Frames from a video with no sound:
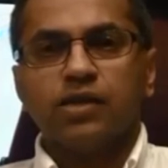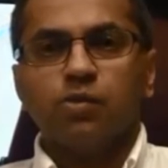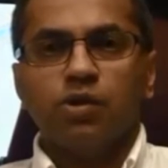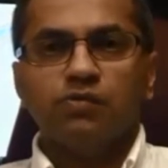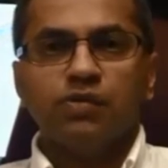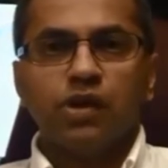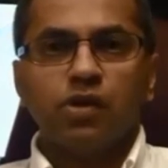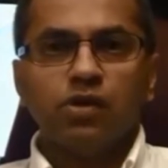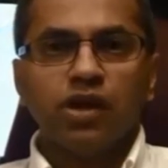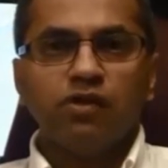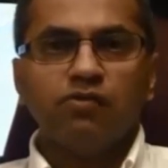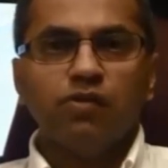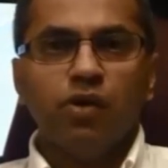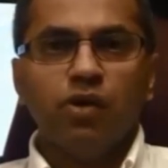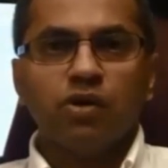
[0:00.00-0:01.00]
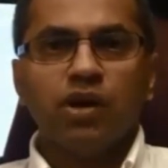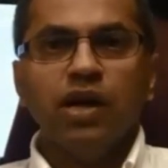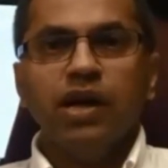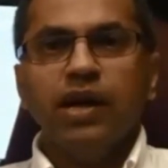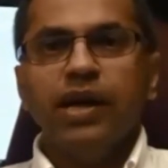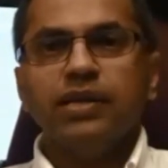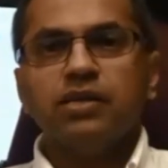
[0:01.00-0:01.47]
is what we're looking for.
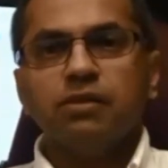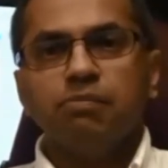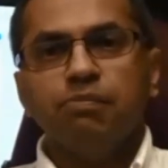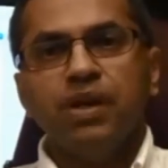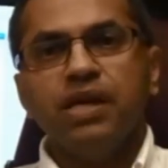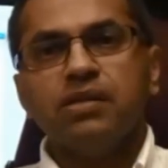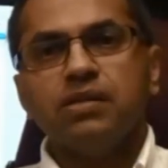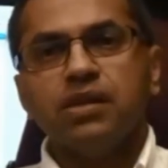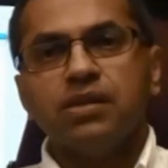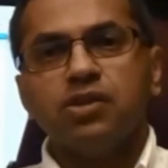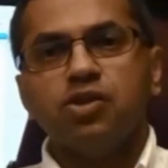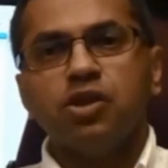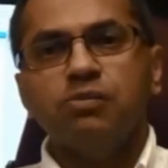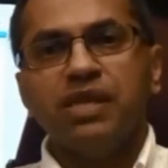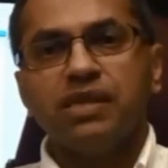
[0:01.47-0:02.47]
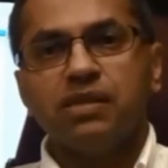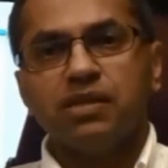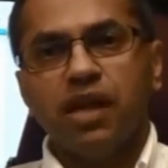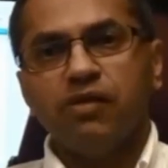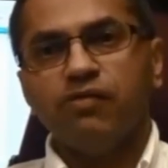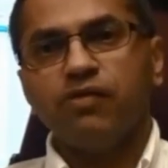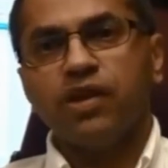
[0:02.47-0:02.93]
It's a piece that's going to be
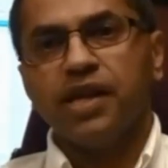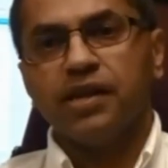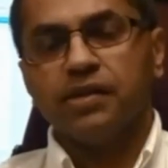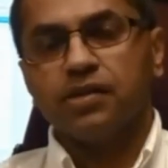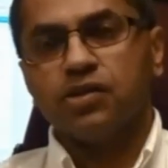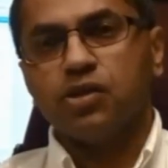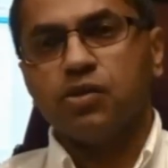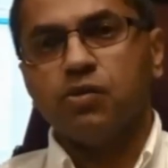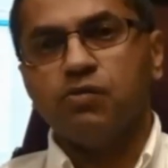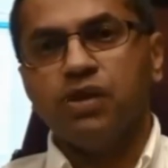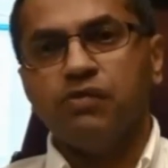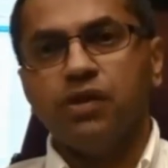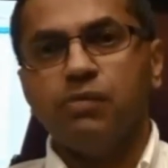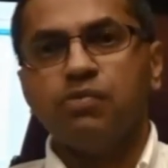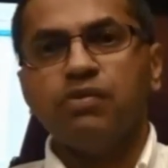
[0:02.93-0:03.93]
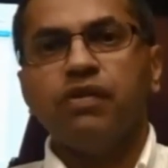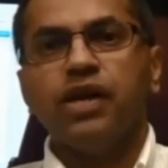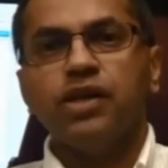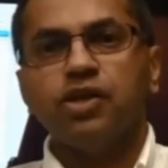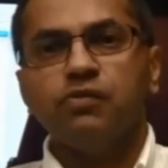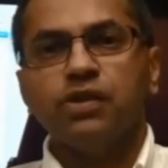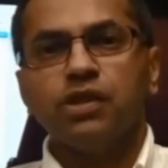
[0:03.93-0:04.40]
self-graded, so we will
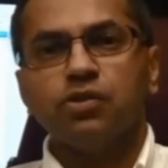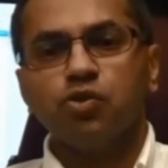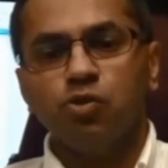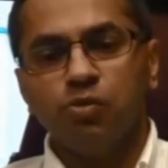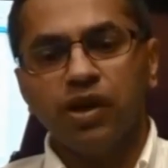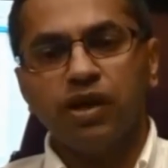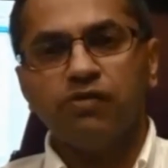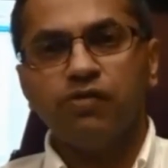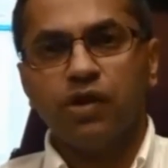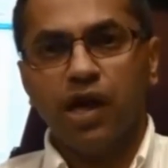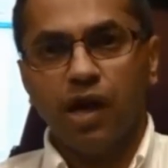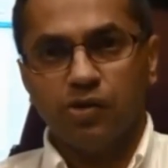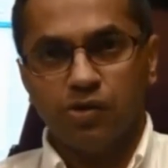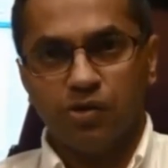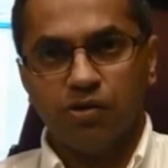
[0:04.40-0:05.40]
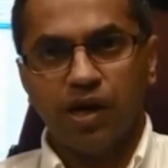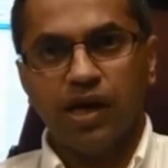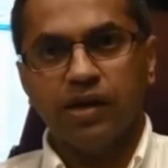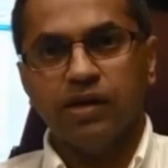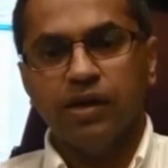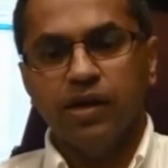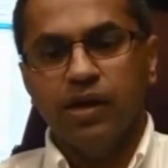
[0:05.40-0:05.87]
provide you with a rubric for how to
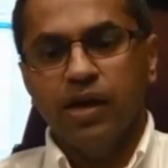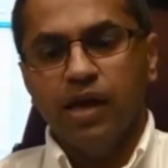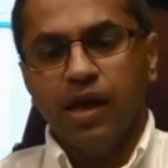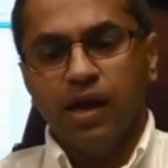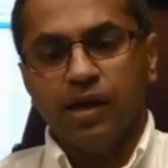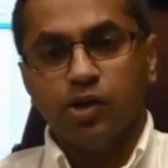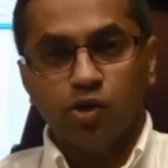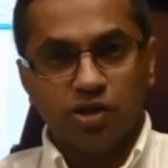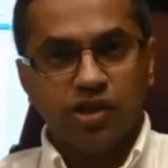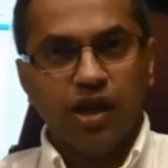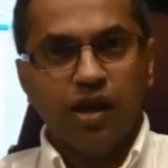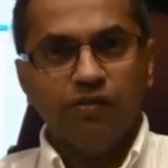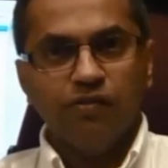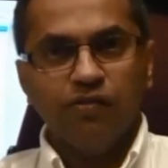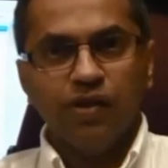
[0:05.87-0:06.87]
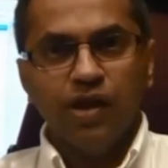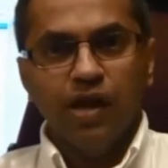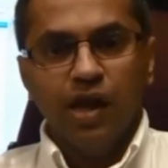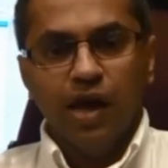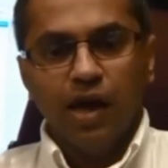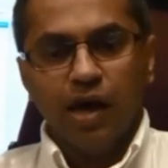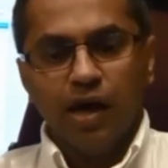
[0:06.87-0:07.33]
grade yourself,
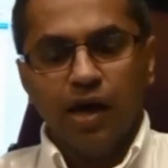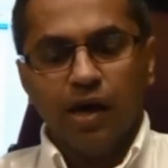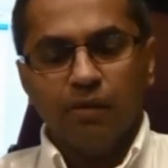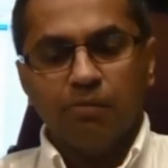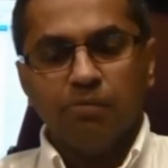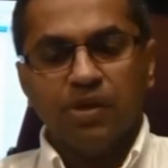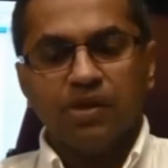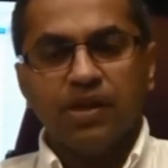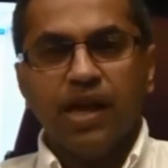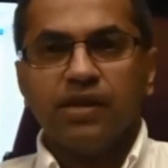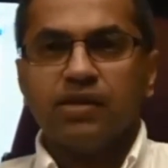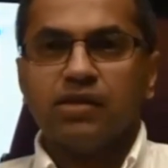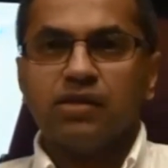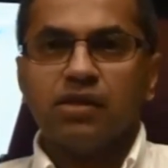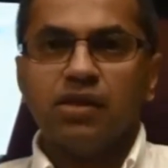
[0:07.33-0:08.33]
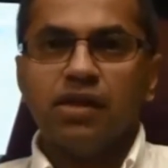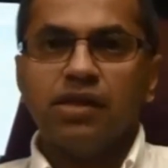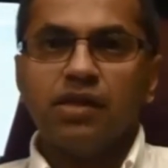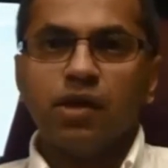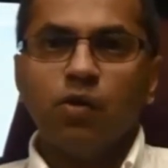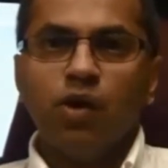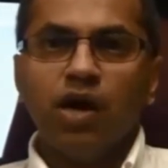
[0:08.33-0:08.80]
but that is
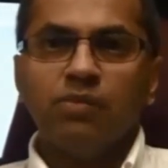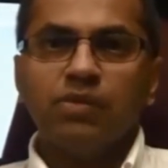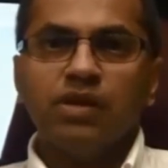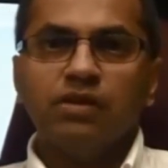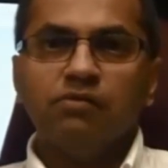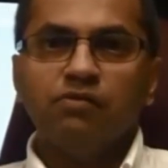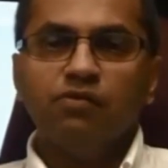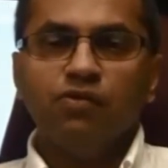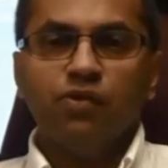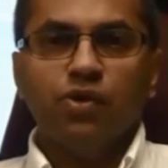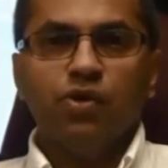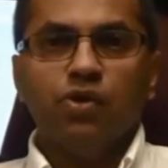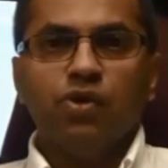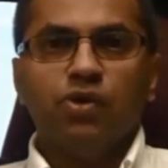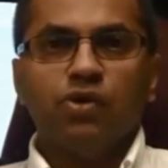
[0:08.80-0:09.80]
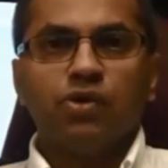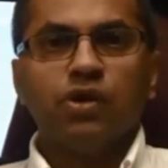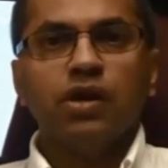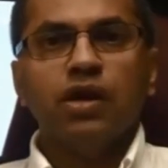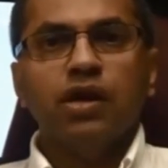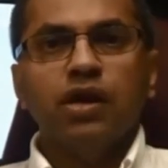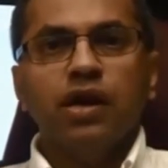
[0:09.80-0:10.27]
certainly a requirement
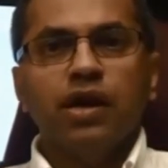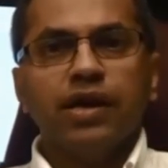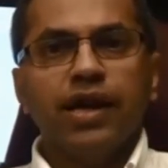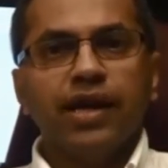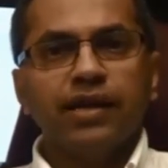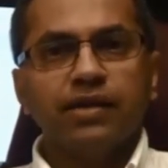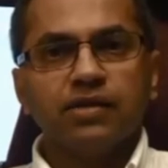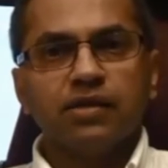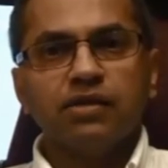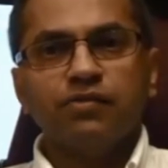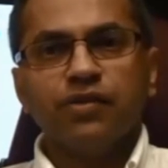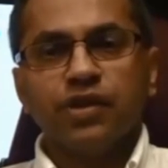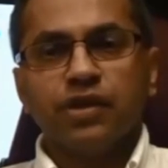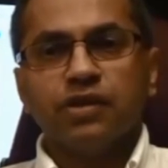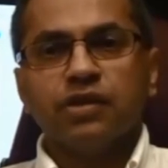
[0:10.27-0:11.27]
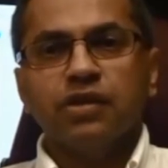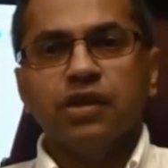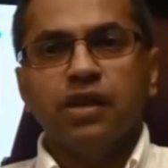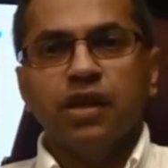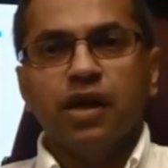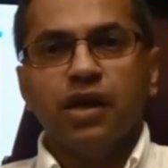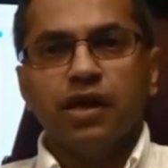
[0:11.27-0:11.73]
for getting a certificate
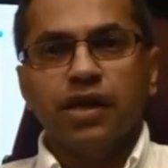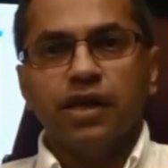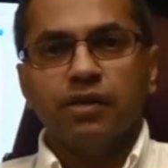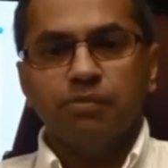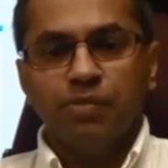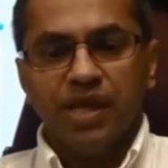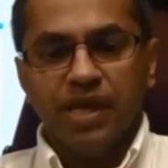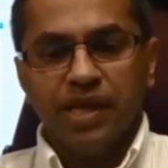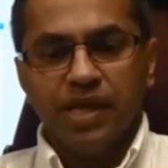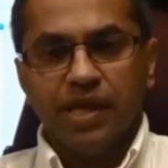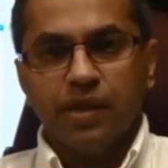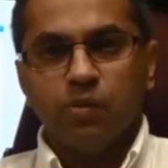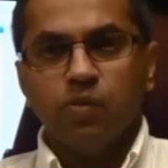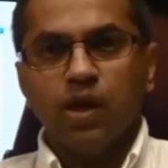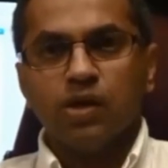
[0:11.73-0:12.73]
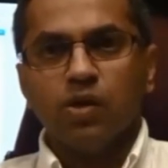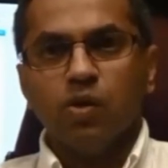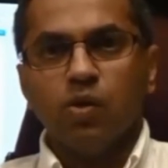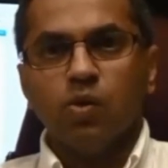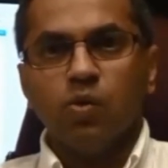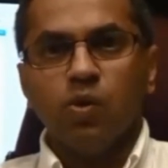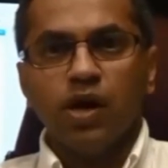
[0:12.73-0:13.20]
in
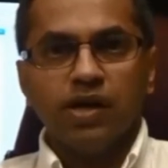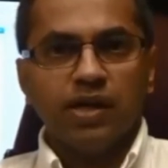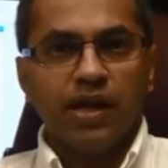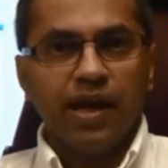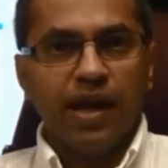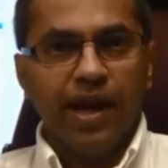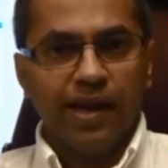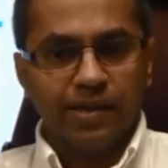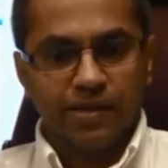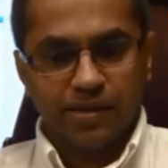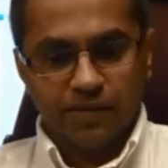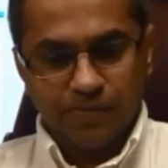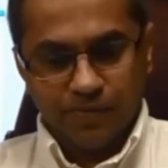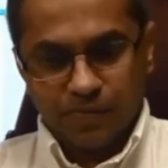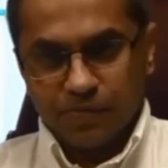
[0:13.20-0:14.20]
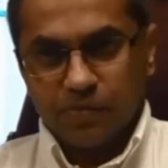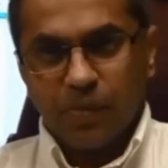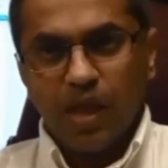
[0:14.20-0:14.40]
BE101x.